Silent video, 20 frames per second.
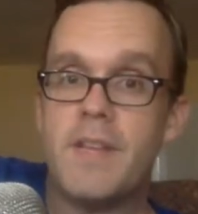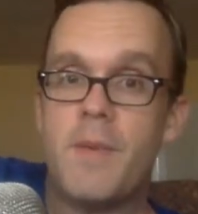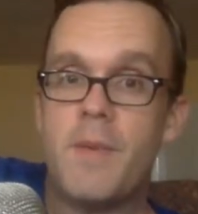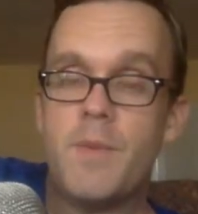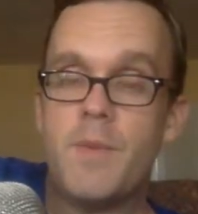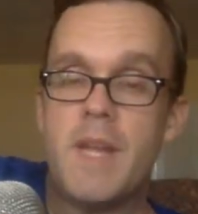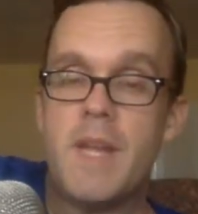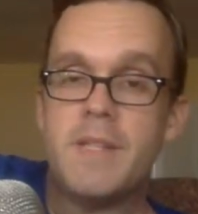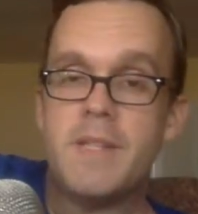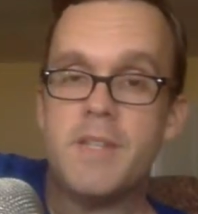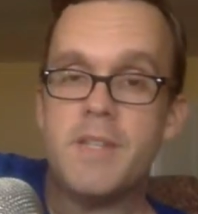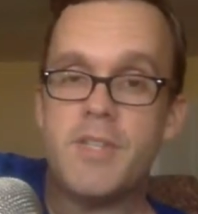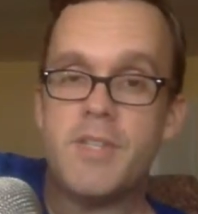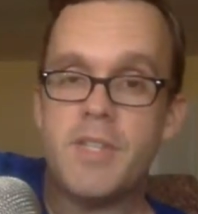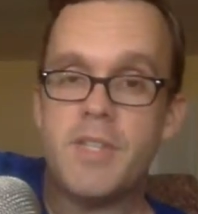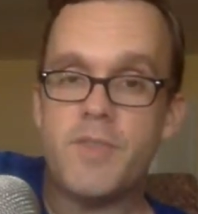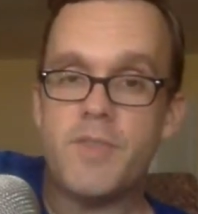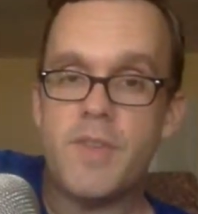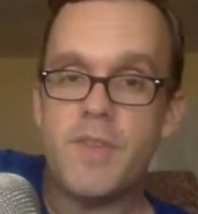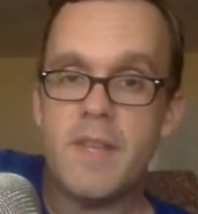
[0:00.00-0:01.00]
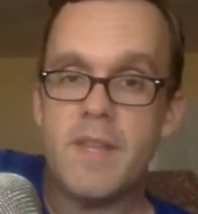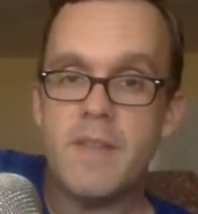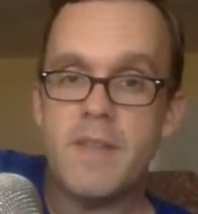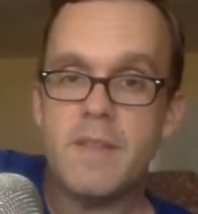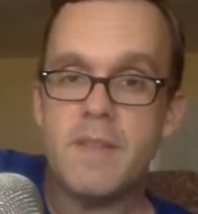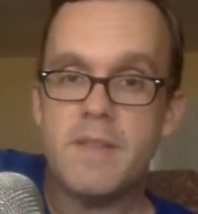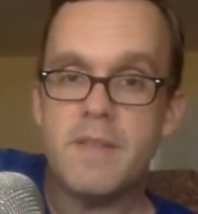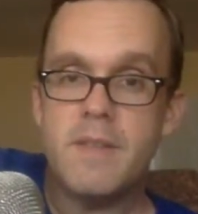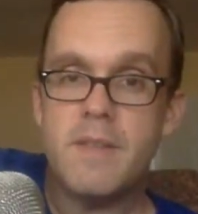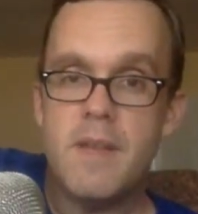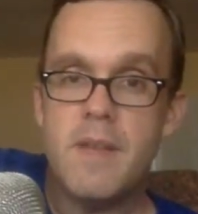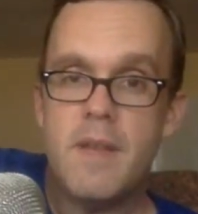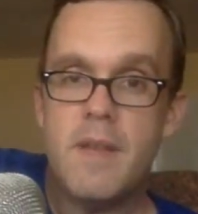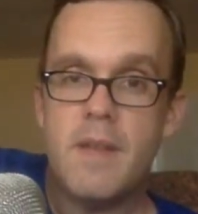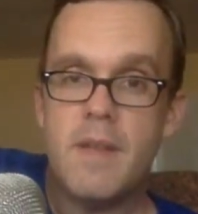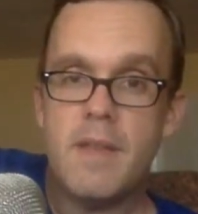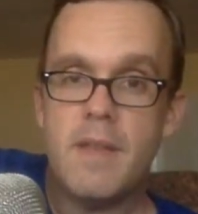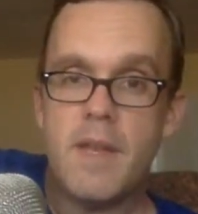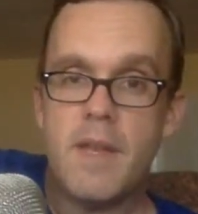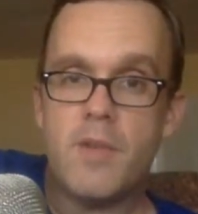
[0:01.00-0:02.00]
I would not suggest drinking this
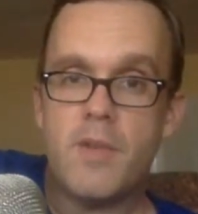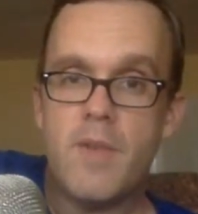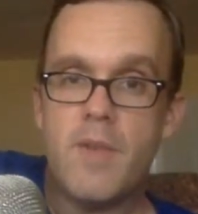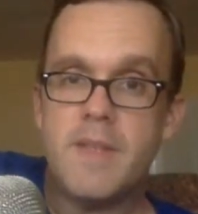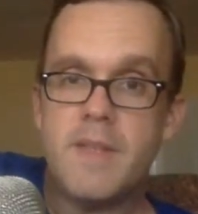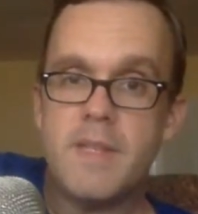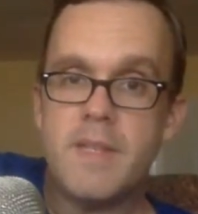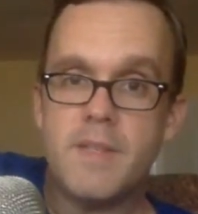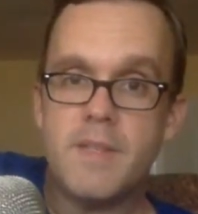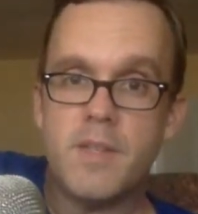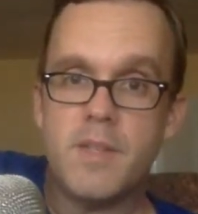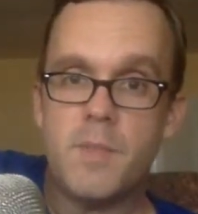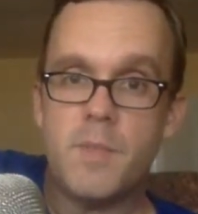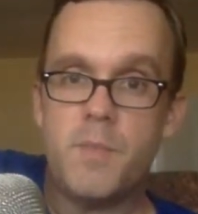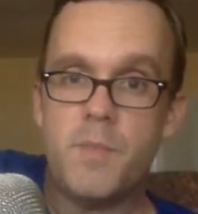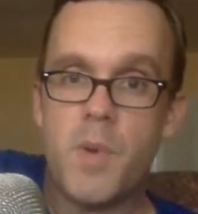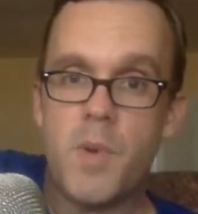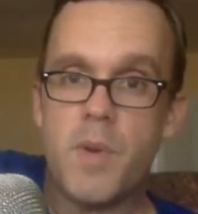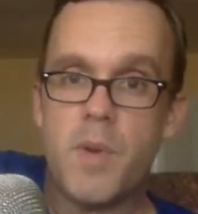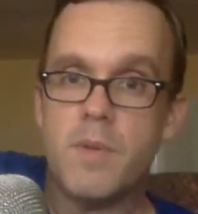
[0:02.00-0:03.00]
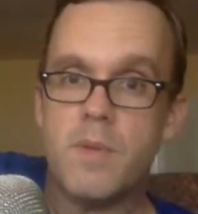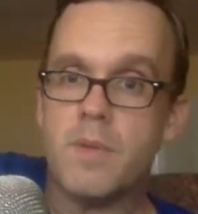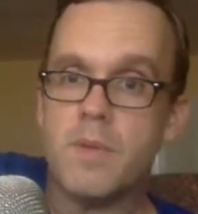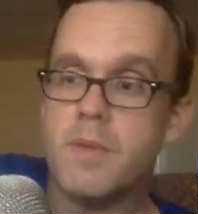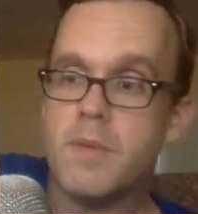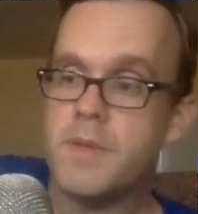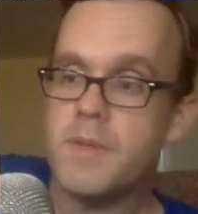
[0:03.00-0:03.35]
like crazy. It's a good burn, good